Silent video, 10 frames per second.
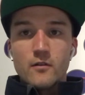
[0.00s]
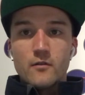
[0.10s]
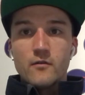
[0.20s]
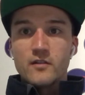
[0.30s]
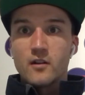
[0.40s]

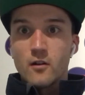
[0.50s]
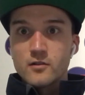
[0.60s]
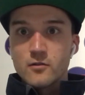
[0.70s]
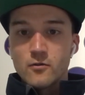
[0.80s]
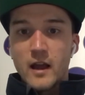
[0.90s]

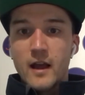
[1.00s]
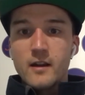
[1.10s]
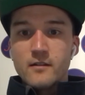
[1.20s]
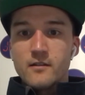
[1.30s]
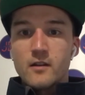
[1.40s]
physiological
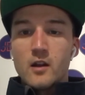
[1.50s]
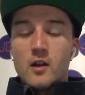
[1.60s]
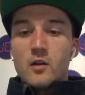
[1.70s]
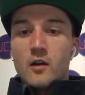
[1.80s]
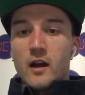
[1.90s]
gains
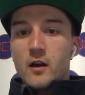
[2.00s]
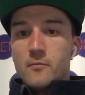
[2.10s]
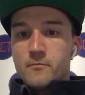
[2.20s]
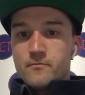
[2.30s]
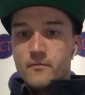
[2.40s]

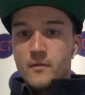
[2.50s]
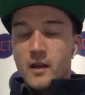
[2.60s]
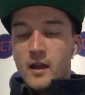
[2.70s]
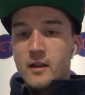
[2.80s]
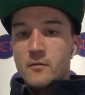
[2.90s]

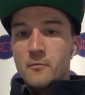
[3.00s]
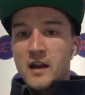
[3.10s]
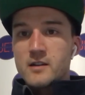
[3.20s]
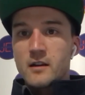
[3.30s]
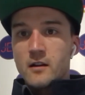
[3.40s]
and
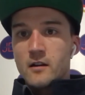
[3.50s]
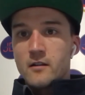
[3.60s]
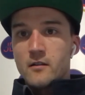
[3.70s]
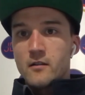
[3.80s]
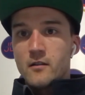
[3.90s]
matching
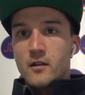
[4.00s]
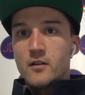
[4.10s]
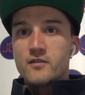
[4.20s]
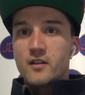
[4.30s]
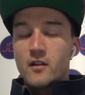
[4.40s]

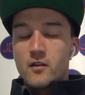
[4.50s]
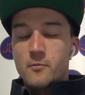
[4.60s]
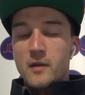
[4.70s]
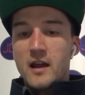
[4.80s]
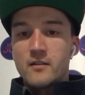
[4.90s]
those to the
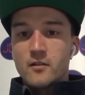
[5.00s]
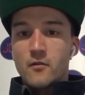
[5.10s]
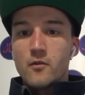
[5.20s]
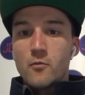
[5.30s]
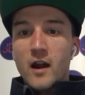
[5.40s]
demands
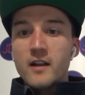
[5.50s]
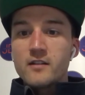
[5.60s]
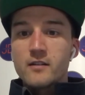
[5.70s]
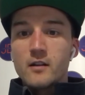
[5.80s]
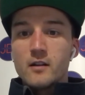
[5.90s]
of the
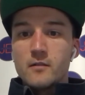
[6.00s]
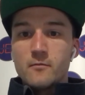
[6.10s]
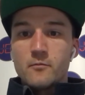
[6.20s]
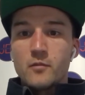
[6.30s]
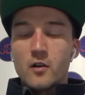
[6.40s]
race,
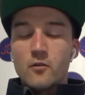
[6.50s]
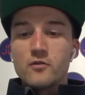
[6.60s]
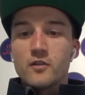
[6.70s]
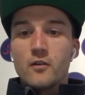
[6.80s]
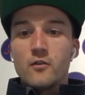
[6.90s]
but
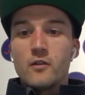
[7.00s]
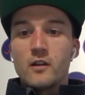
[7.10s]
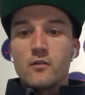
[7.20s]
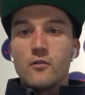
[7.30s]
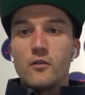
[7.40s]
also
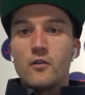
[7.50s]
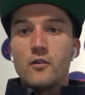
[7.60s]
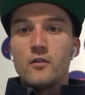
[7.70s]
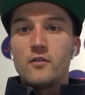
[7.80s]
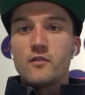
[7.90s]

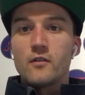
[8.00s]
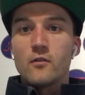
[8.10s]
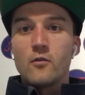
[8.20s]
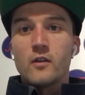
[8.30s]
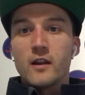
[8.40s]
includes
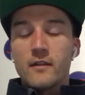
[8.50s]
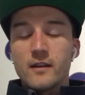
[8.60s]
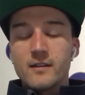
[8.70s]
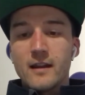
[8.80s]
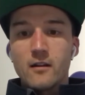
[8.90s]
looking at the
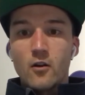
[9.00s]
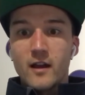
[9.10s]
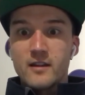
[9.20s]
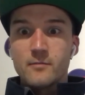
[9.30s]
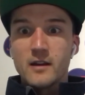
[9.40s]
technical
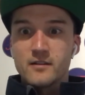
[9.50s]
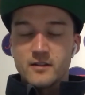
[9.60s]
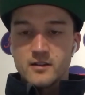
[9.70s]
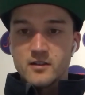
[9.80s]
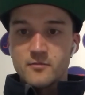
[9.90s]
aspects
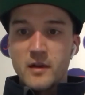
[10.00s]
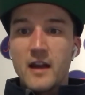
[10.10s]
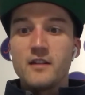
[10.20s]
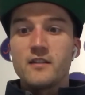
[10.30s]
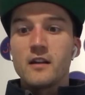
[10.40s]
such as
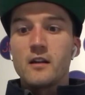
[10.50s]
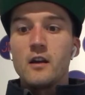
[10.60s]
pacing,